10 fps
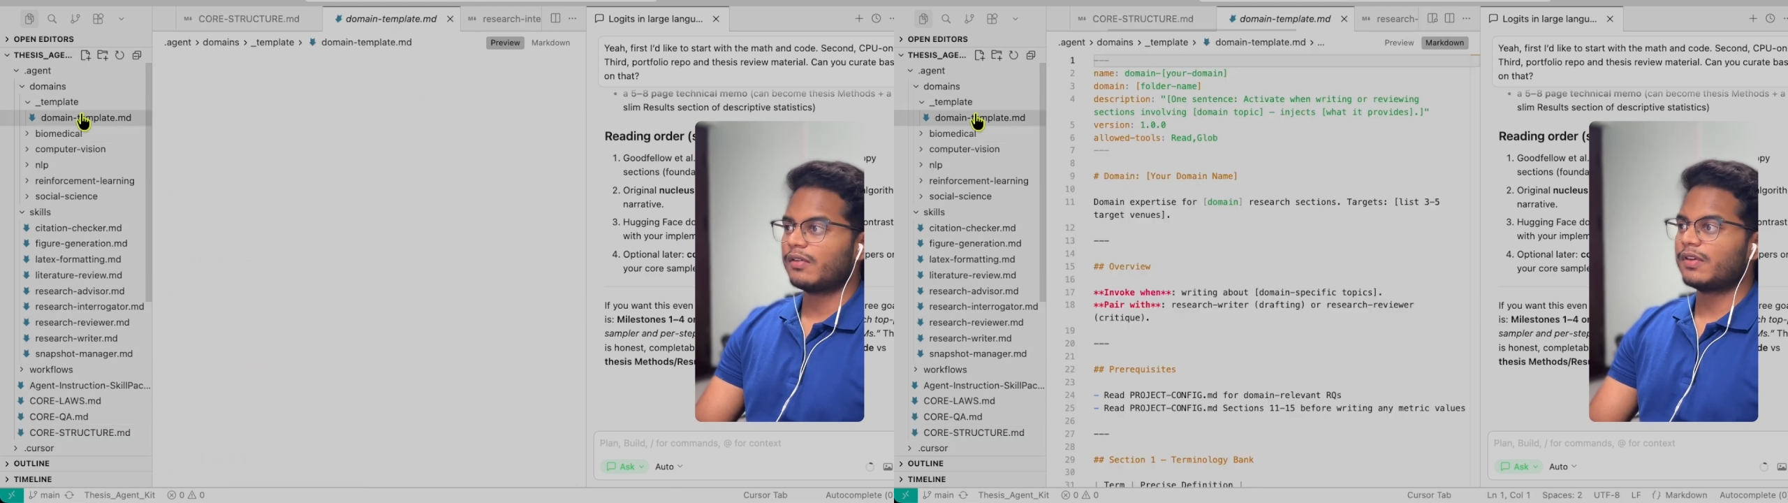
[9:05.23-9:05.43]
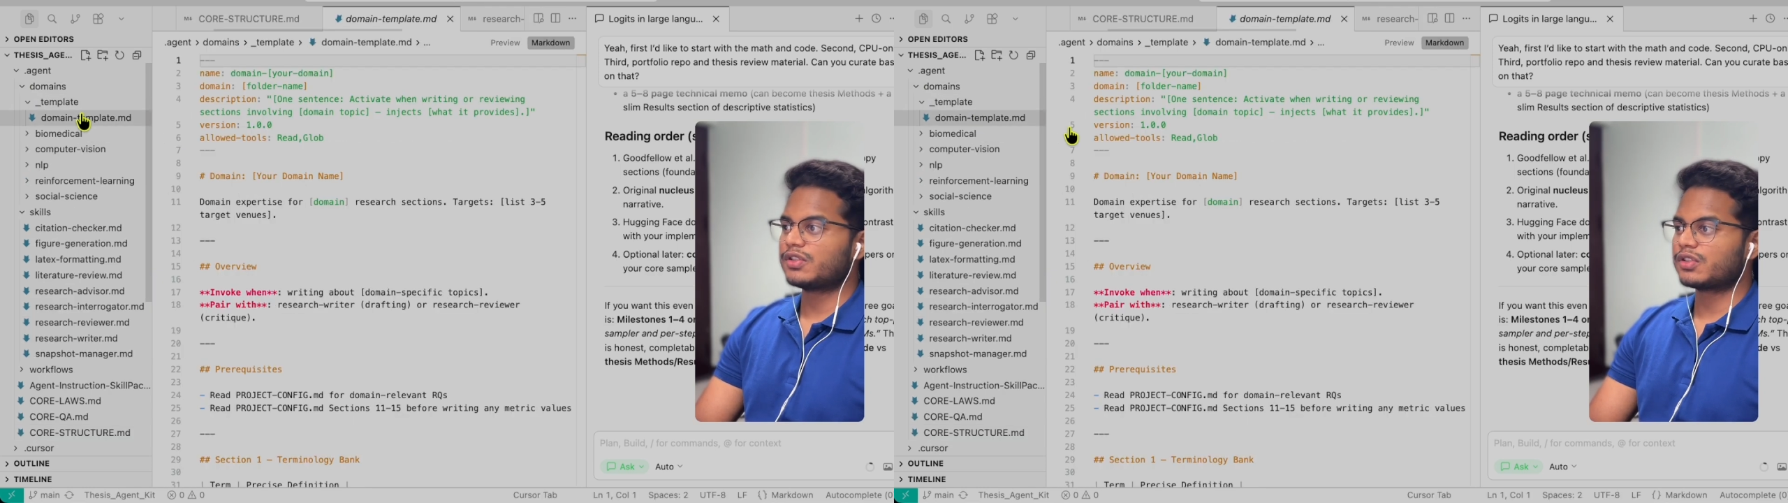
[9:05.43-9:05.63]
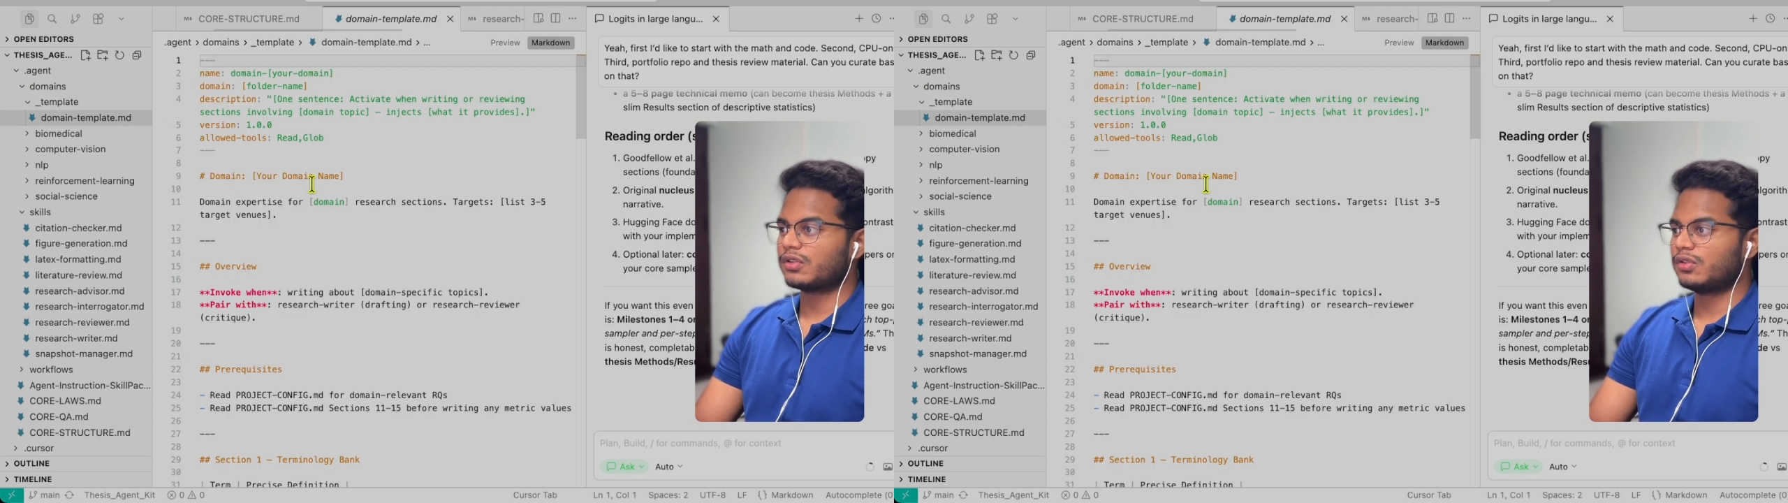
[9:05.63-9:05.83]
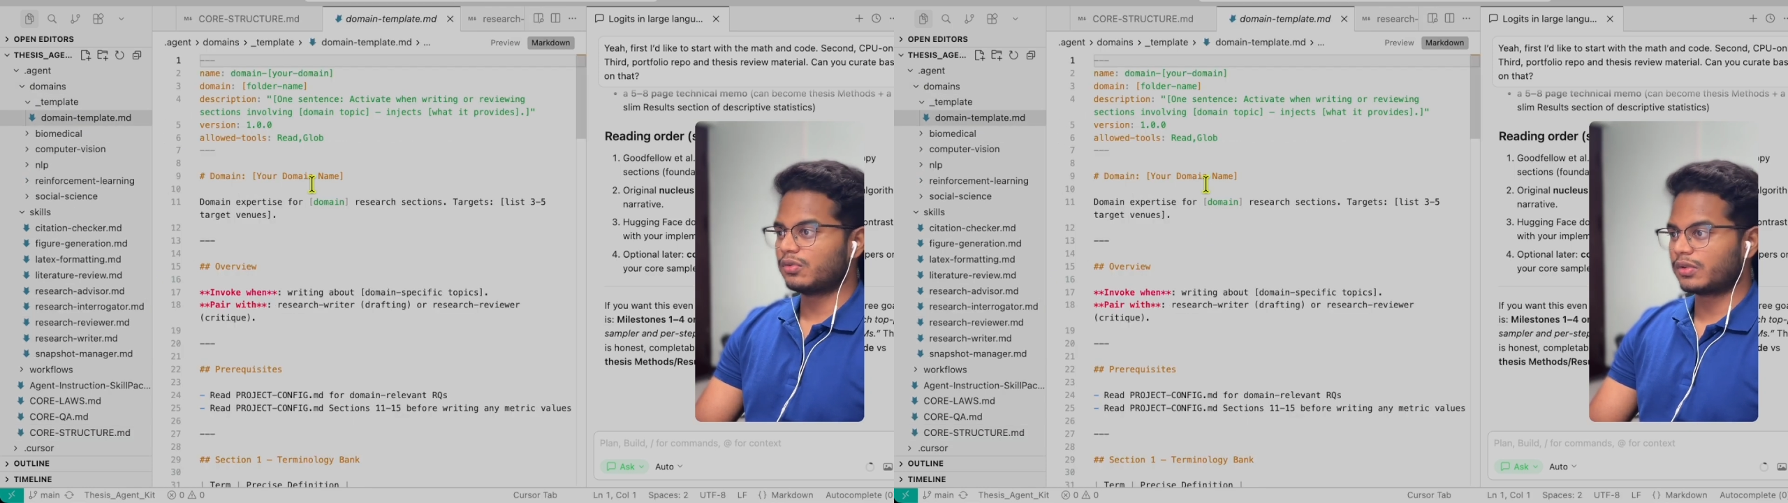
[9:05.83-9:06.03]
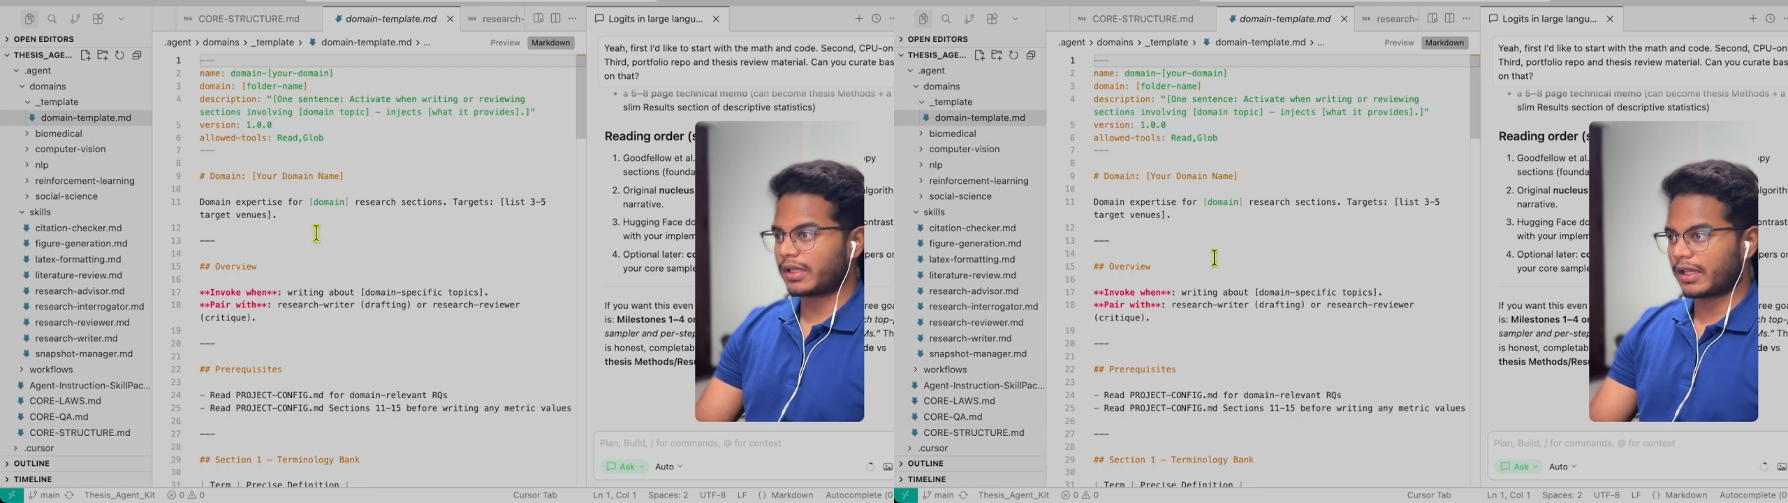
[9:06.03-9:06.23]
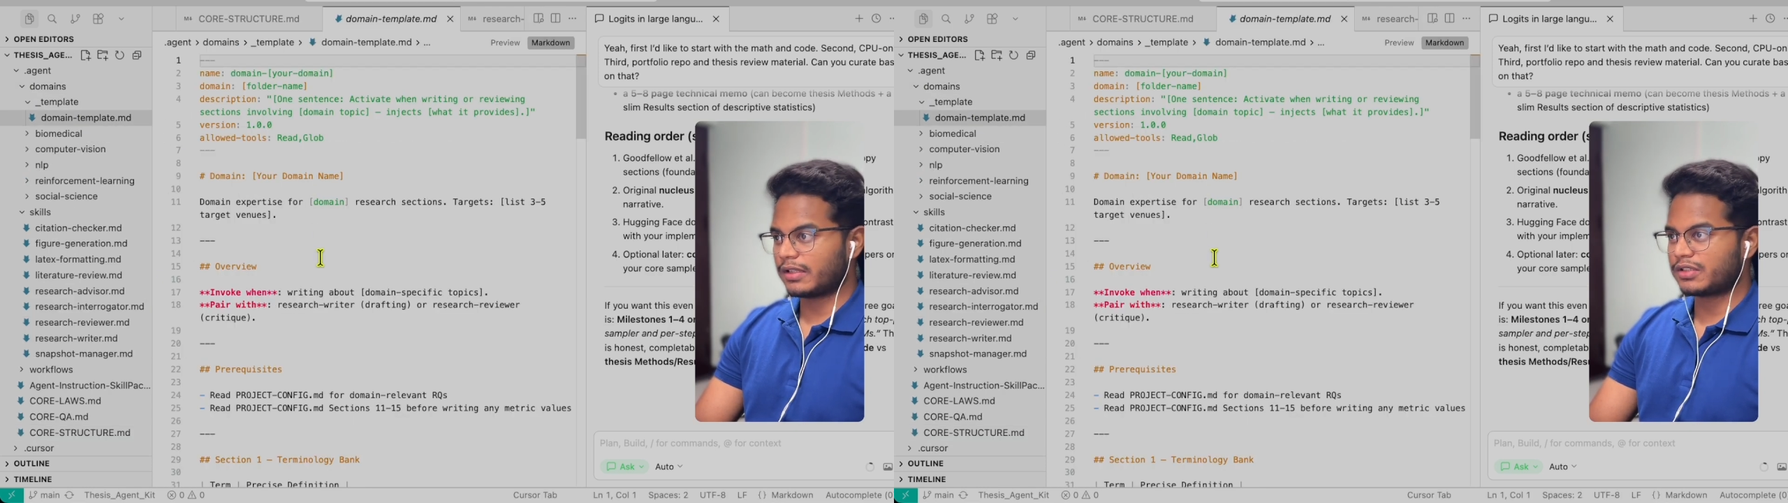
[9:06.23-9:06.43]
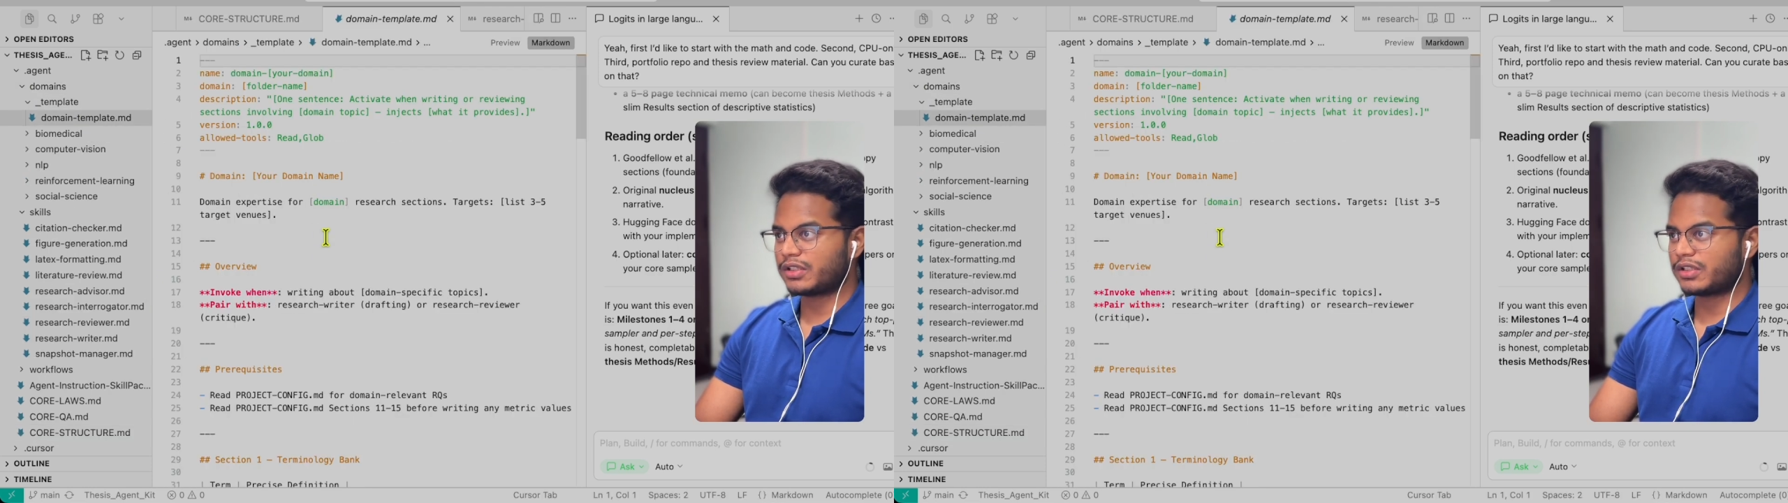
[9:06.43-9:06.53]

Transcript: which you can